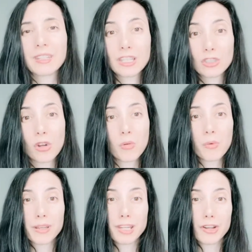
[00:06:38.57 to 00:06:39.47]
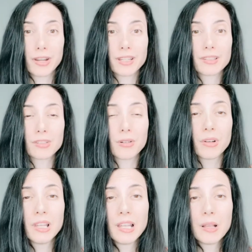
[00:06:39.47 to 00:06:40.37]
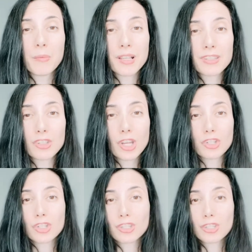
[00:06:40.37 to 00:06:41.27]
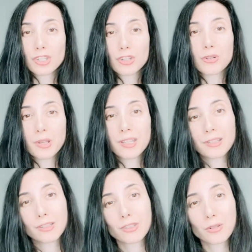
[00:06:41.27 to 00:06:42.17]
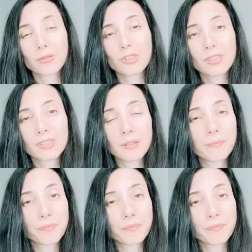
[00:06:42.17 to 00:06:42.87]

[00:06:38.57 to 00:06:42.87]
They don't want to hear it. So my suggestion to you is to just,